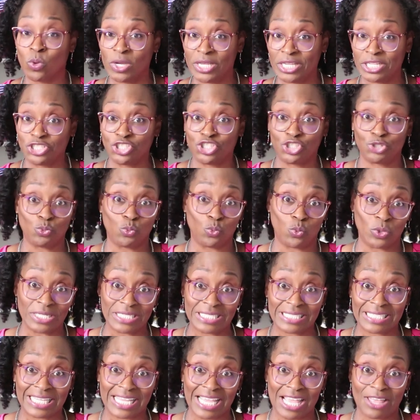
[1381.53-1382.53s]
which
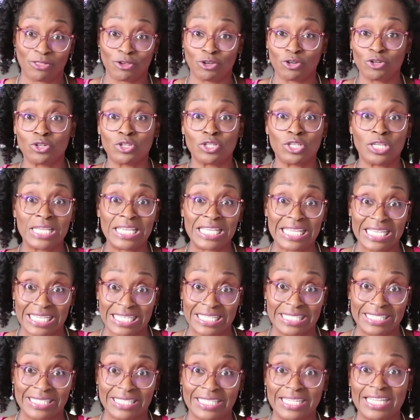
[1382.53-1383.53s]
went together
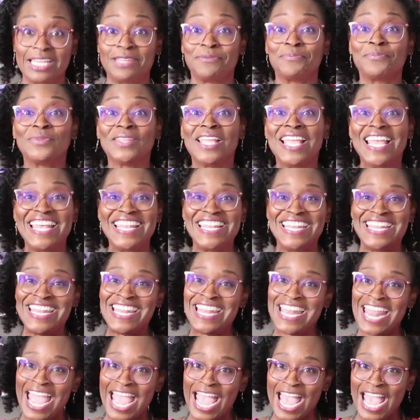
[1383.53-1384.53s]
easily.
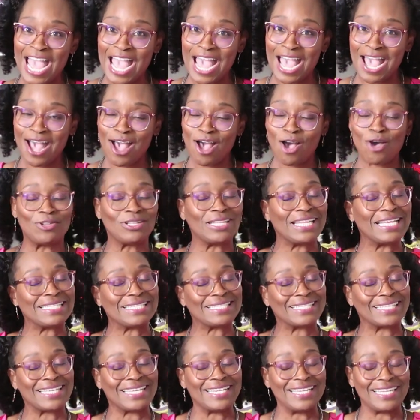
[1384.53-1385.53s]
Now
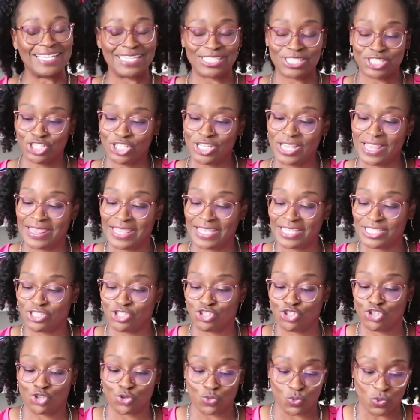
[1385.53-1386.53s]
let's get into
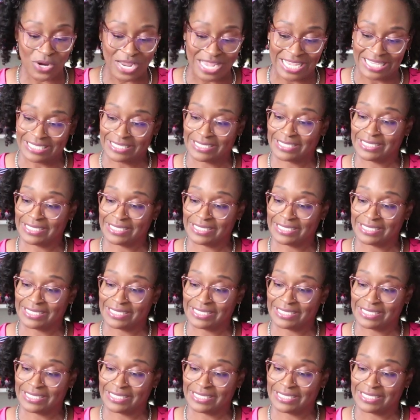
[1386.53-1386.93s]
this dress.